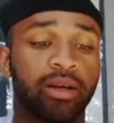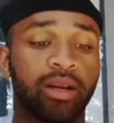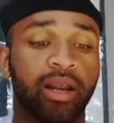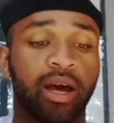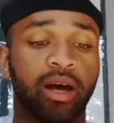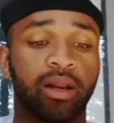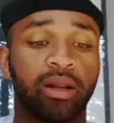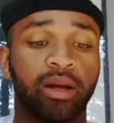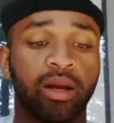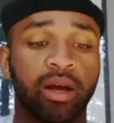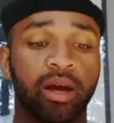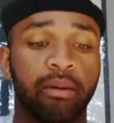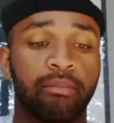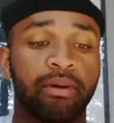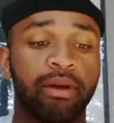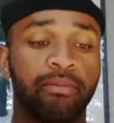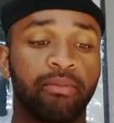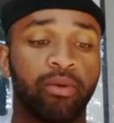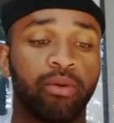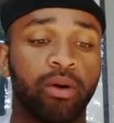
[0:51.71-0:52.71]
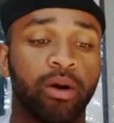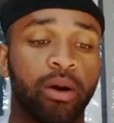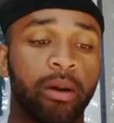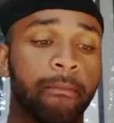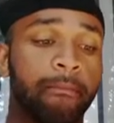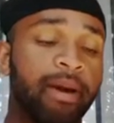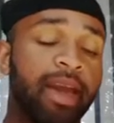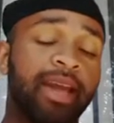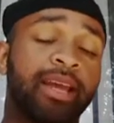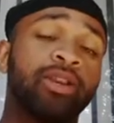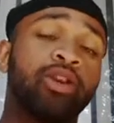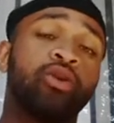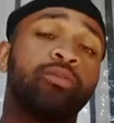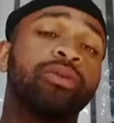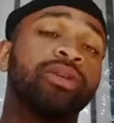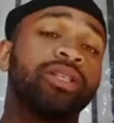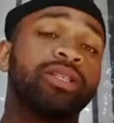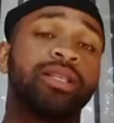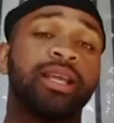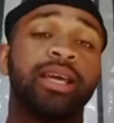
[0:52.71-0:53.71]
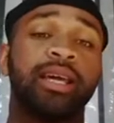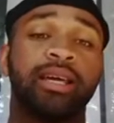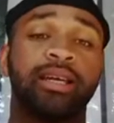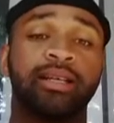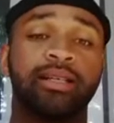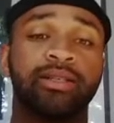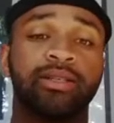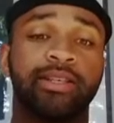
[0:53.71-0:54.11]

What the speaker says: Now, people, make no mistake,